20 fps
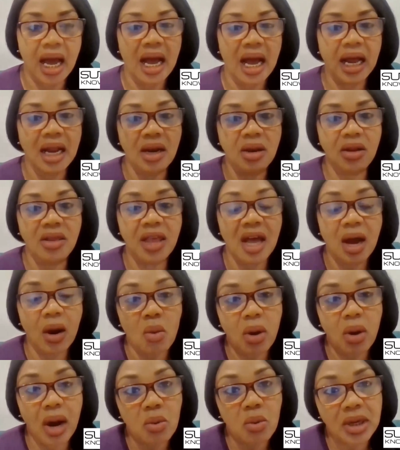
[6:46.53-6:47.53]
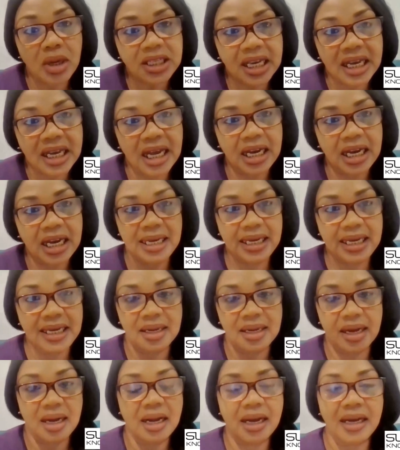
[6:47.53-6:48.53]
And that what we say a
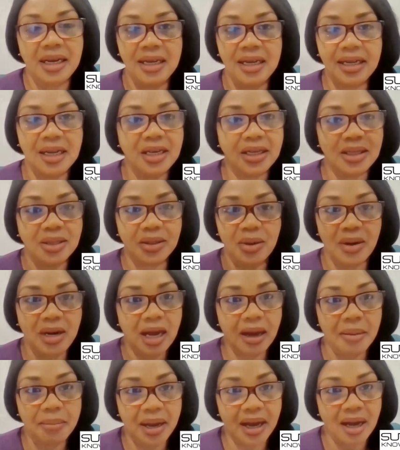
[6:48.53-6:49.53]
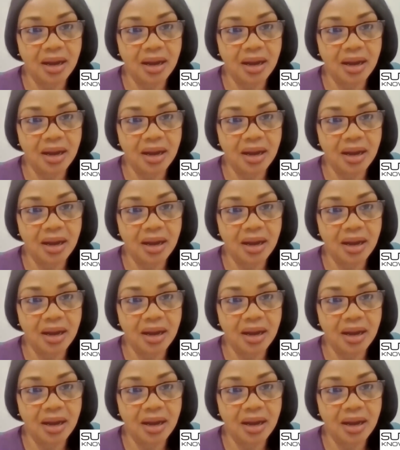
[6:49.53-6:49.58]
leader. Leader is not like